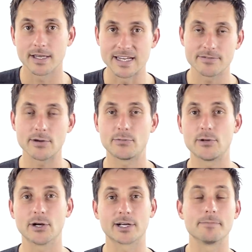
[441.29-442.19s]
even if
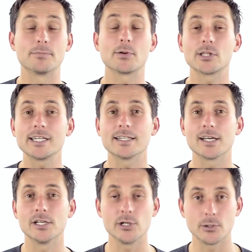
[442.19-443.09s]
you're a complete
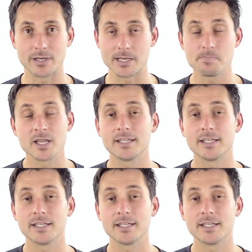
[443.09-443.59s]
newbie.